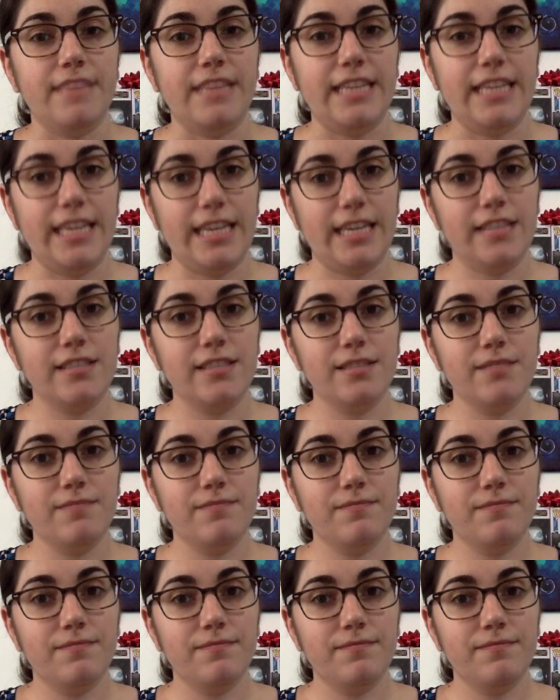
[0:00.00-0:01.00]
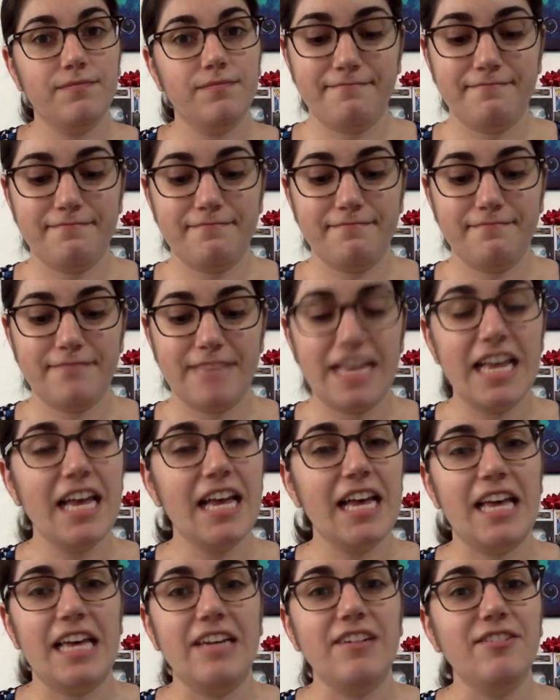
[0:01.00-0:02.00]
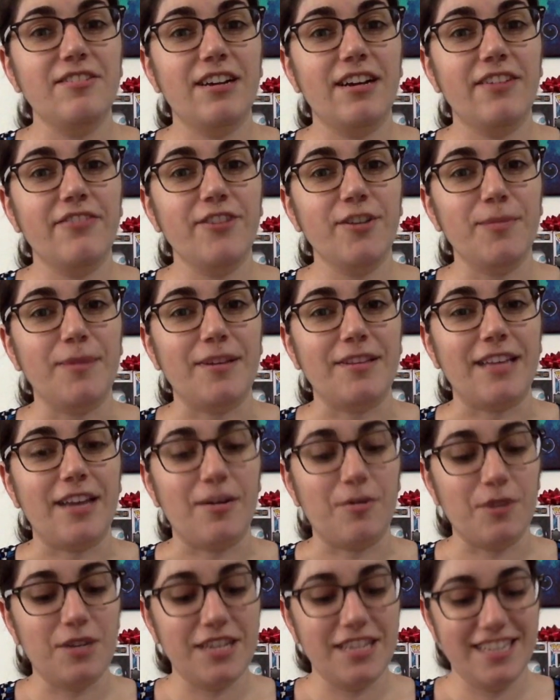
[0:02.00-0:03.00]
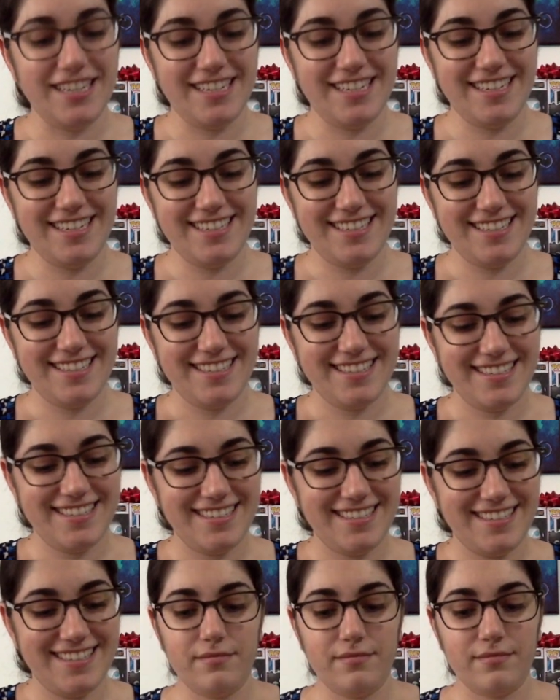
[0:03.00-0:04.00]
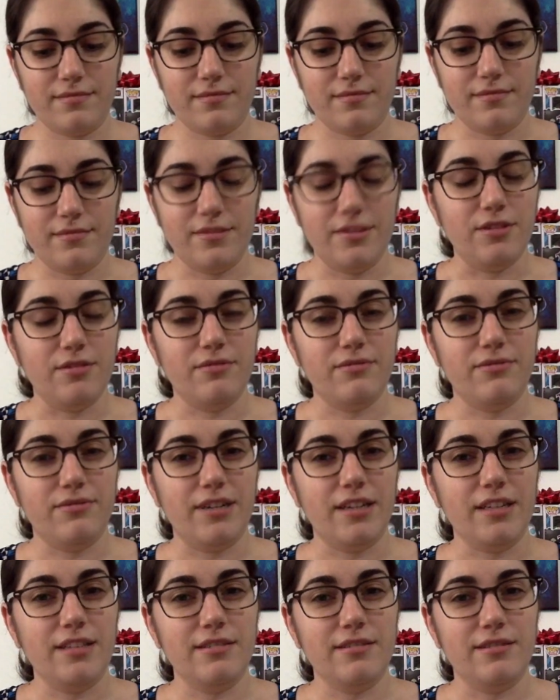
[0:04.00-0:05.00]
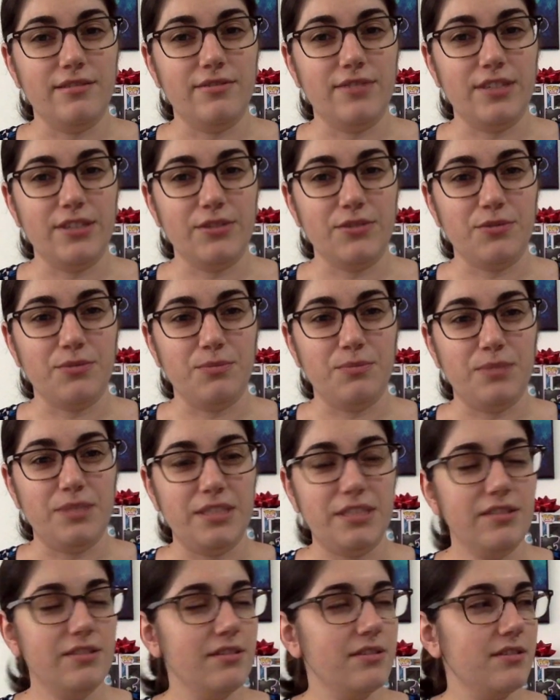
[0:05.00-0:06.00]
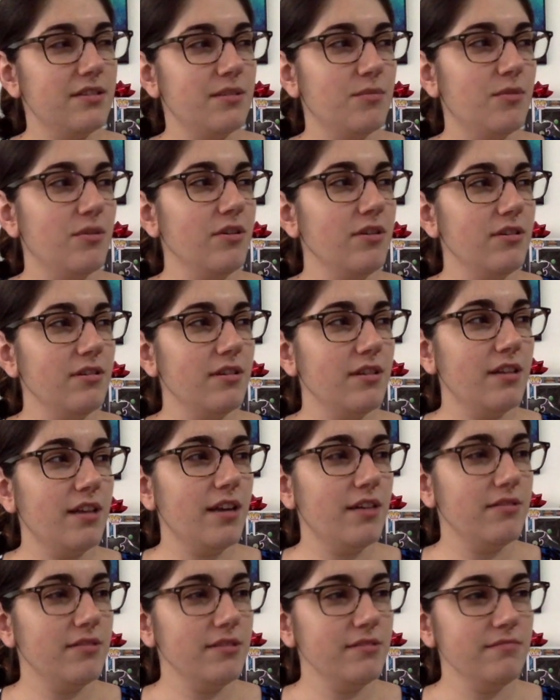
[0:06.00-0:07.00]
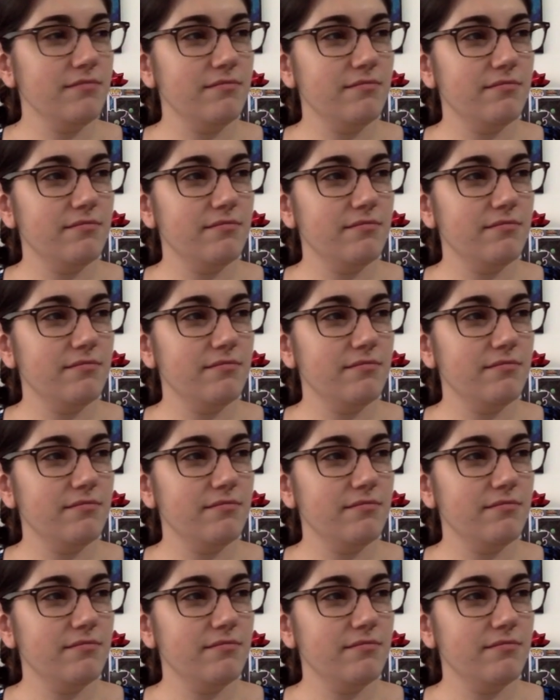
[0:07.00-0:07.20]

The end. I don't know how I feel about that one. Don't follow advice from bees is the moral of that one.